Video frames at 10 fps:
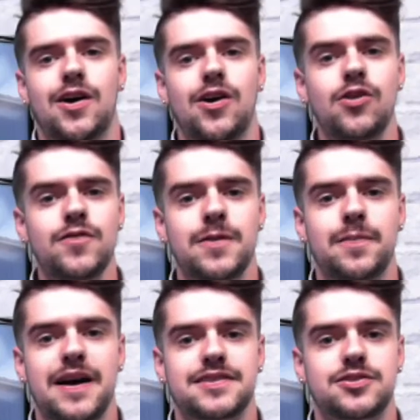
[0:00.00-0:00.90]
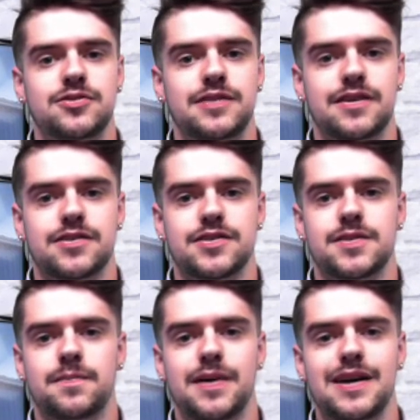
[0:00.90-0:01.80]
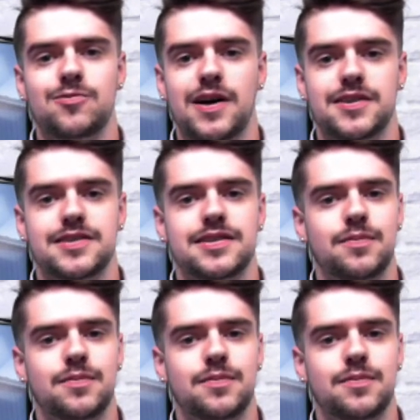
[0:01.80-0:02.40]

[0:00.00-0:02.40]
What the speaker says: Over the past 2 years, Mike Wells,